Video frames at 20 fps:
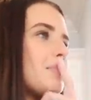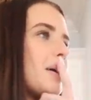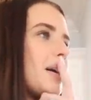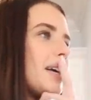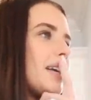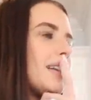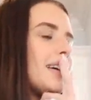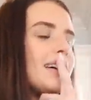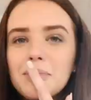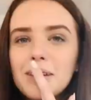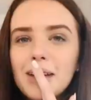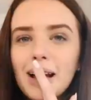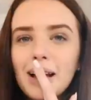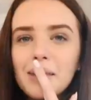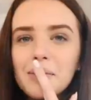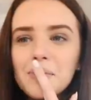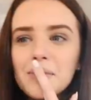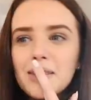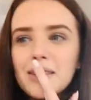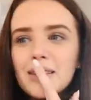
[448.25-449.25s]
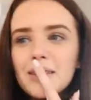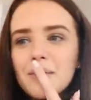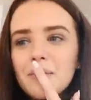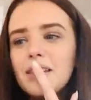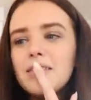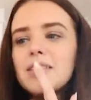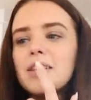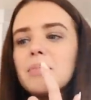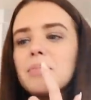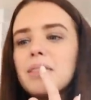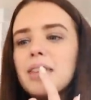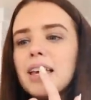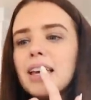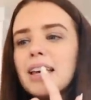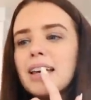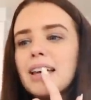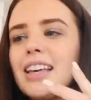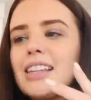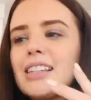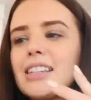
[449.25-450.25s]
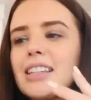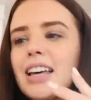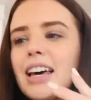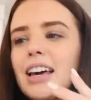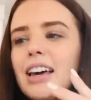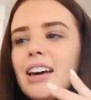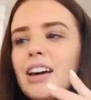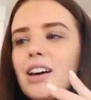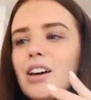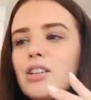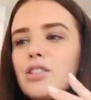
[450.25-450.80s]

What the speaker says: but sometimes if something is like